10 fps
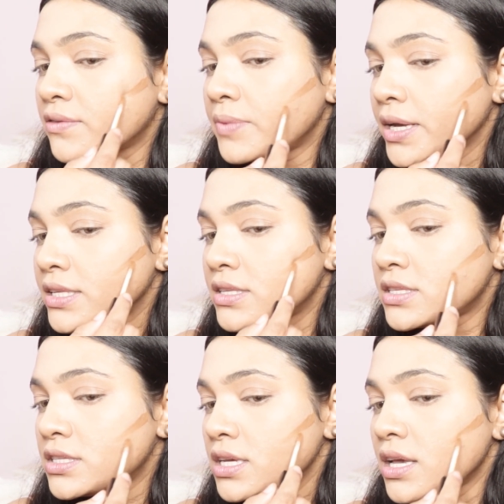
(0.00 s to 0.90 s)
of my
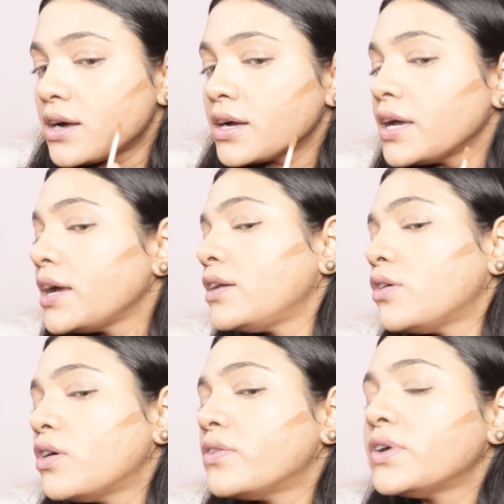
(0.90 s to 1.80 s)
cheek
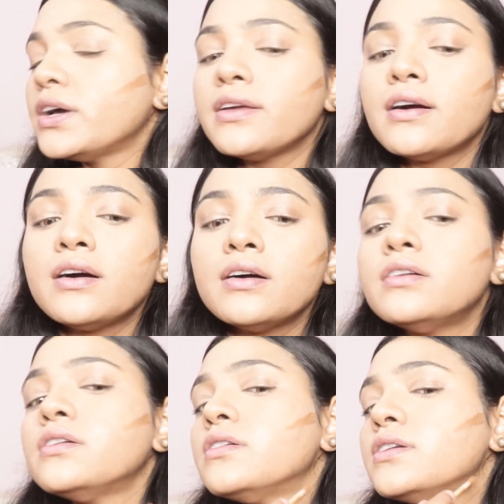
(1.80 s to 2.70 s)
again over here,
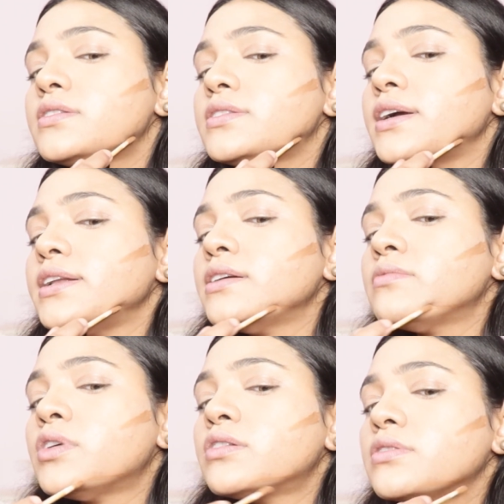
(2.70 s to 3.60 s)
tiny
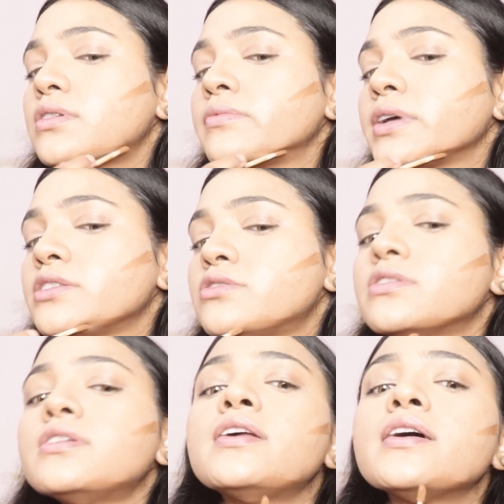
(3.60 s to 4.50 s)
amount on my
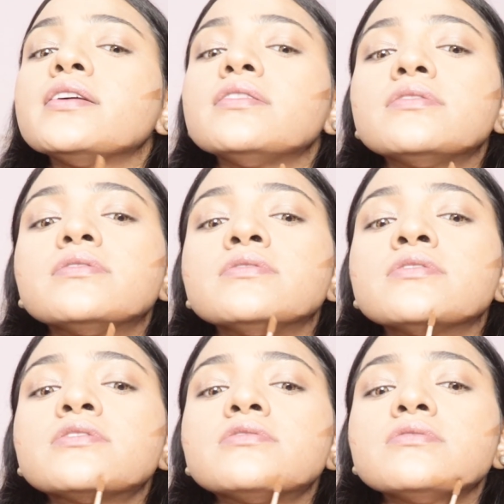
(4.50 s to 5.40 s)
jawline,
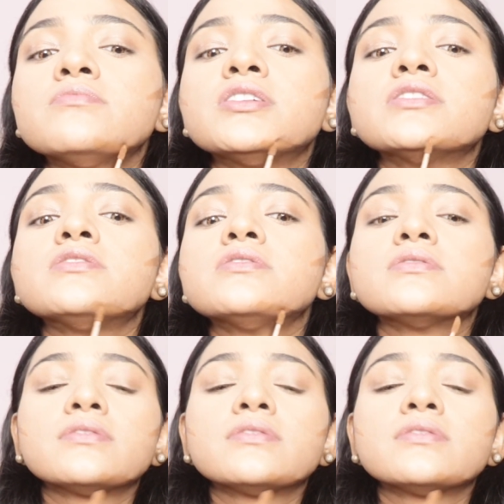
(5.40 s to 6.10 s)
not too much.